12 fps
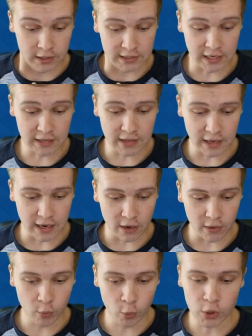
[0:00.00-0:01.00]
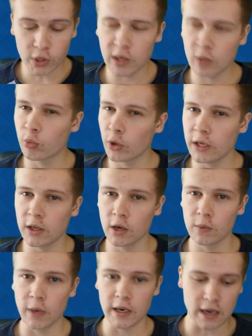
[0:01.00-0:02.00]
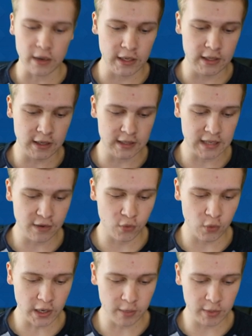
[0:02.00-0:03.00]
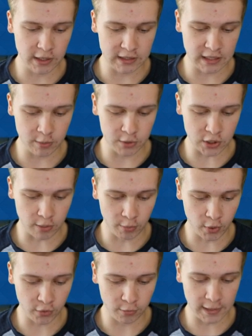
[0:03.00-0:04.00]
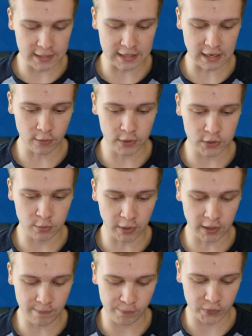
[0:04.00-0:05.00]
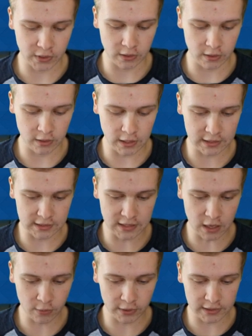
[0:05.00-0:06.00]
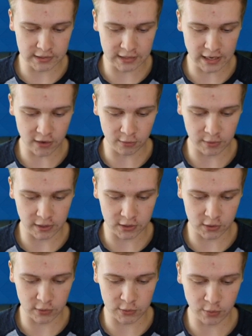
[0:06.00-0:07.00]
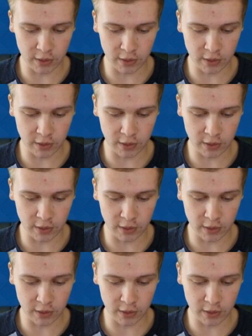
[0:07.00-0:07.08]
Taking that out, and we're looking pretty good right now. He does have quite a bit of damage on both my towers, but it's not really scaring me. So he's